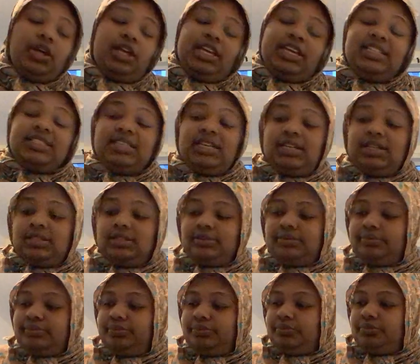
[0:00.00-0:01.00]

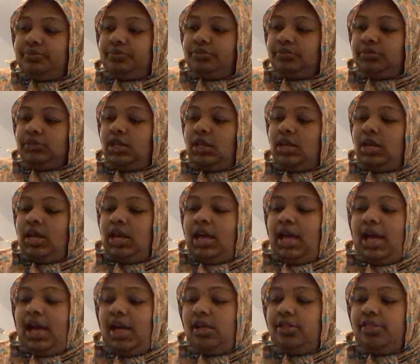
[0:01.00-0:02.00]
eating,
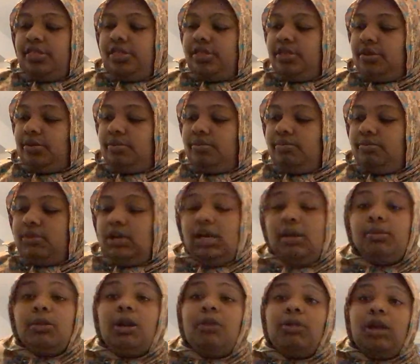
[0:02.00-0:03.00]
health,
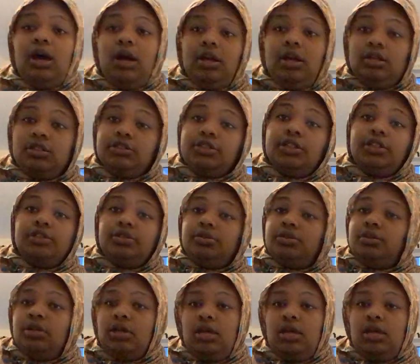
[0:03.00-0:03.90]
blah, blah, blah. So